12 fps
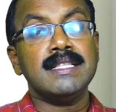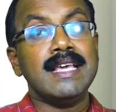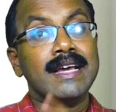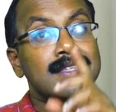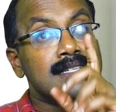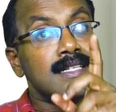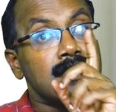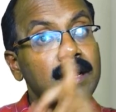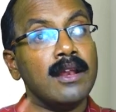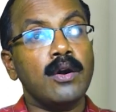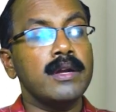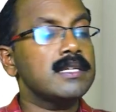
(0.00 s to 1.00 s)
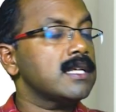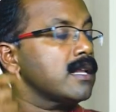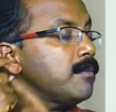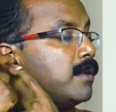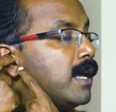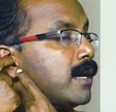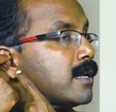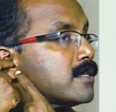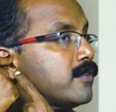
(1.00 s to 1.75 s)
the external auditory meatus.